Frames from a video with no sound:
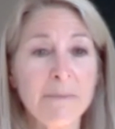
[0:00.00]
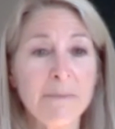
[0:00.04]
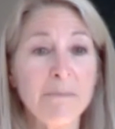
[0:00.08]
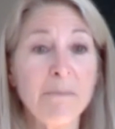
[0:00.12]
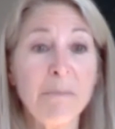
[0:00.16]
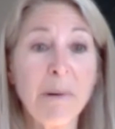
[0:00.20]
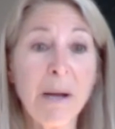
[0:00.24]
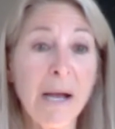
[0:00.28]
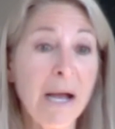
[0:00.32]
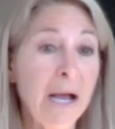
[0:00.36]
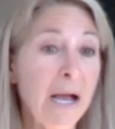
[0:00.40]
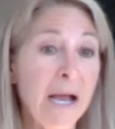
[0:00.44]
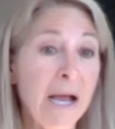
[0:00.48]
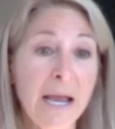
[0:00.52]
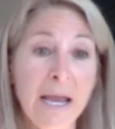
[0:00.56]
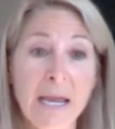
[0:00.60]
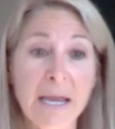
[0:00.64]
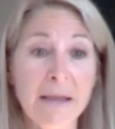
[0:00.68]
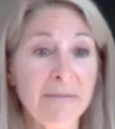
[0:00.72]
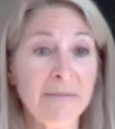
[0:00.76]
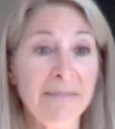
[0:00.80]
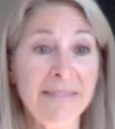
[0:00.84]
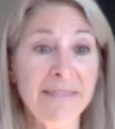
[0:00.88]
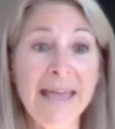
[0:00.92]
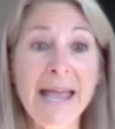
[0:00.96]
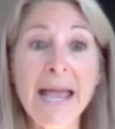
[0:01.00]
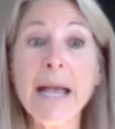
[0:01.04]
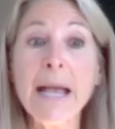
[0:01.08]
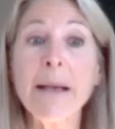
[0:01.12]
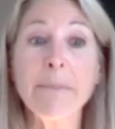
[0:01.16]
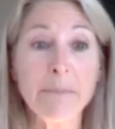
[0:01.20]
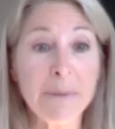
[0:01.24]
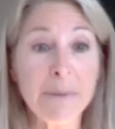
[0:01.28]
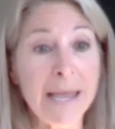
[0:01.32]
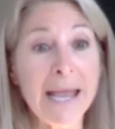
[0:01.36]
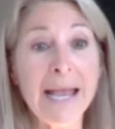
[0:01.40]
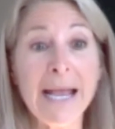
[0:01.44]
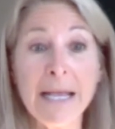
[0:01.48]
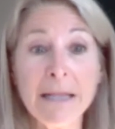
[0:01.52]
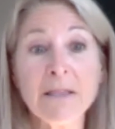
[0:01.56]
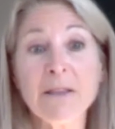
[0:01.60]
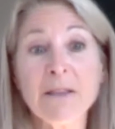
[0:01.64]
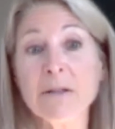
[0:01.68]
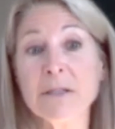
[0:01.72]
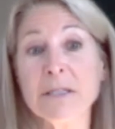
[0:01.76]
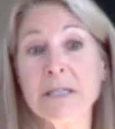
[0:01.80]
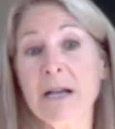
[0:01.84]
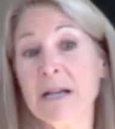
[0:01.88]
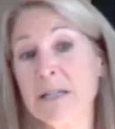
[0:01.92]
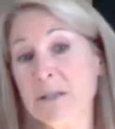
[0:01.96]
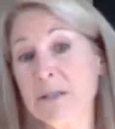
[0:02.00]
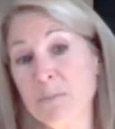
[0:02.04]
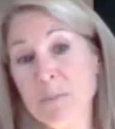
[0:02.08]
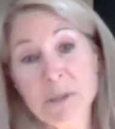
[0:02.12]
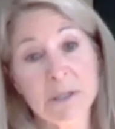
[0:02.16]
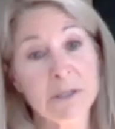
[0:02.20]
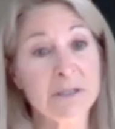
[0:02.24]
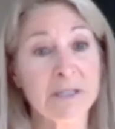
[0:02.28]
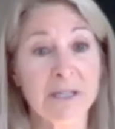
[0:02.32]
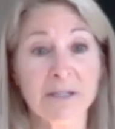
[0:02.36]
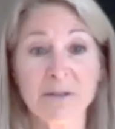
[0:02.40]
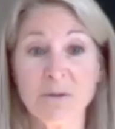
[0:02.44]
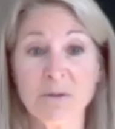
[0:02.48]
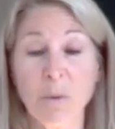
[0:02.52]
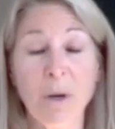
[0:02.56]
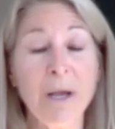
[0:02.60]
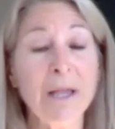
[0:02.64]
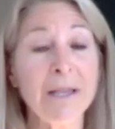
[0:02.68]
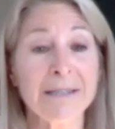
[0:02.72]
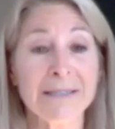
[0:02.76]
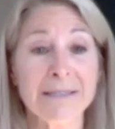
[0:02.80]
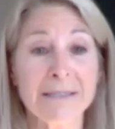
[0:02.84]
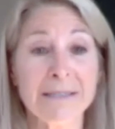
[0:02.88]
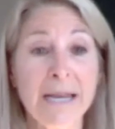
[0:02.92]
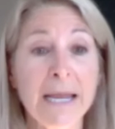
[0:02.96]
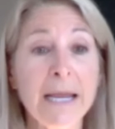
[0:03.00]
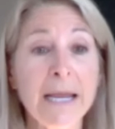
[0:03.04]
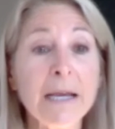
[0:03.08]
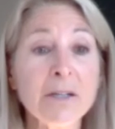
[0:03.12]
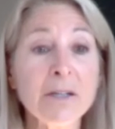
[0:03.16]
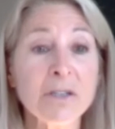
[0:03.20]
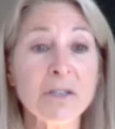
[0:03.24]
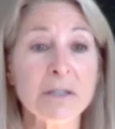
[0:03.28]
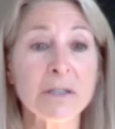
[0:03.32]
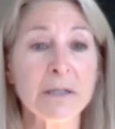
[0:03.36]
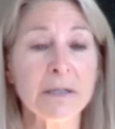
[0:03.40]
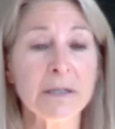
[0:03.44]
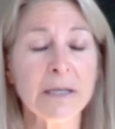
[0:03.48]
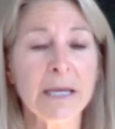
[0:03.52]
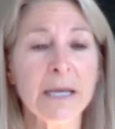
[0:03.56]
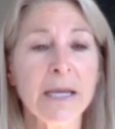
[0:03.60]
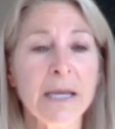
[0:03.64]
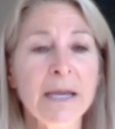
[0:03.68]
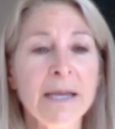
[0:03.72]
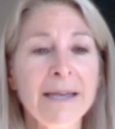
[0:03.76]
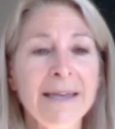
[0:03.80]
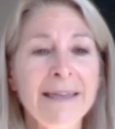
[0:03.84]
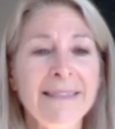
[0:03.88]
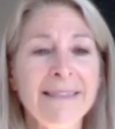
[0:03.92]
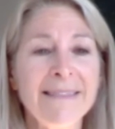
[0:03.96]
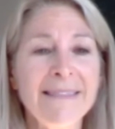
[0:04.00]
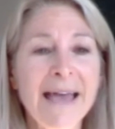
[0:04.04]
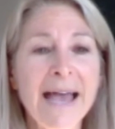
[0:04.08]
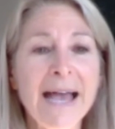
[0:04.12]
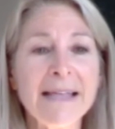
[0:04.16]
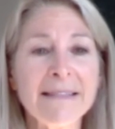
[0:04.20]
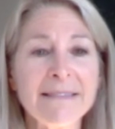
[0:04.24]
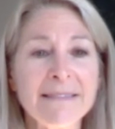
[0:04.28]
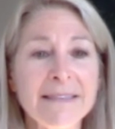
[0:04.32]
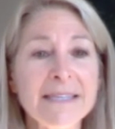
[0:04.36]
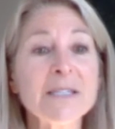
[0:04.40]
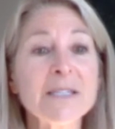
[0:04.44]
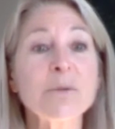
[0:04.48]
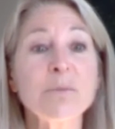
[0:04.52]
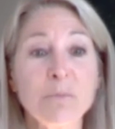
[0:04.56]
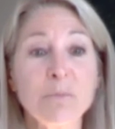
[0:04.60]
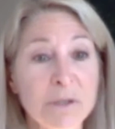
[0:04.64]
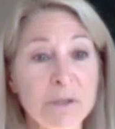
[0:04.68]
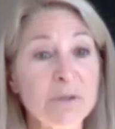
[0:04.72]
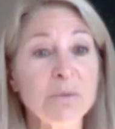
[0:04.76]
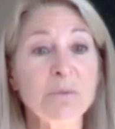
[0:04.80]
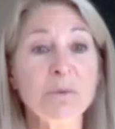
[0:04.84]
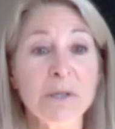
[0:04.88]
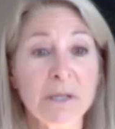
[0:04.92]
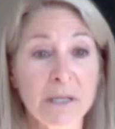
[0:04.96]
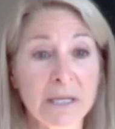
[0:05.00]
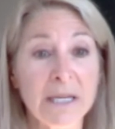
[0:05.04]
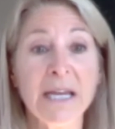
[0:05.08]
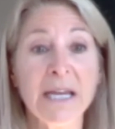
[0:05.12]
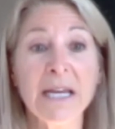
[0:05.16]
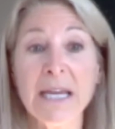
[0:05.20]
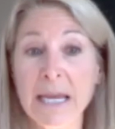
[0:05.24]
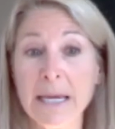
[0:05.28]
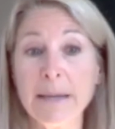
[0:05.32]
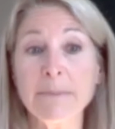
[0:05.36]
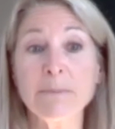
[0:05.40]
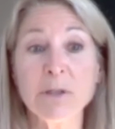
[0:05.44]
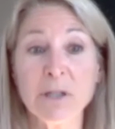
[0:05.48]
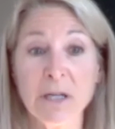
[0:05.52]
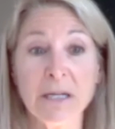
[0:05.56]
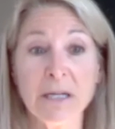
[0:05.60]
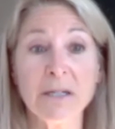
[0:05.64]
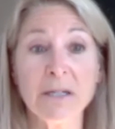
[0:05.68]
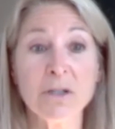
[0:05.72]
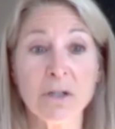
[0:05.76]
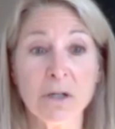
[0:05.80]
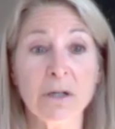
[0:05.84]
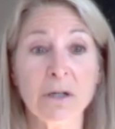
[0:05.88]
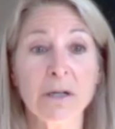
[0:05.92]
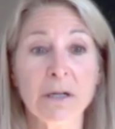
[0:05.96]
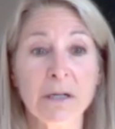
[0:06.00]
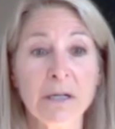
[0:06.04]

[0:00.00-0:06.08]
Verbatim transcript: by them at those hospitals as well as nationally that this was really a game changer.